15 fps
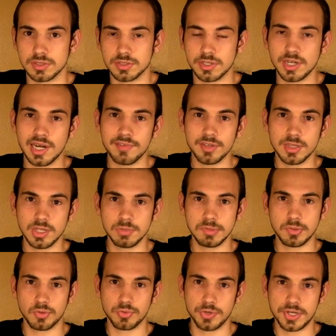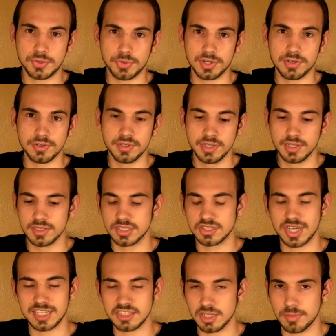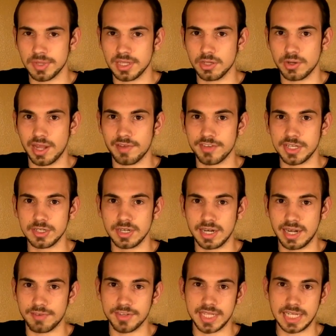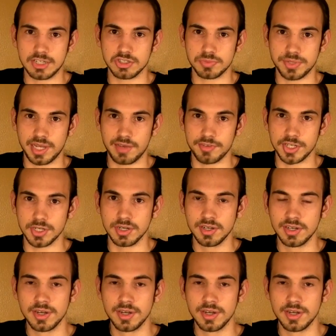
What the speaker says: they're going to have a little bit more recoil, the slide's going to be a little heavier and everything else will be heavier.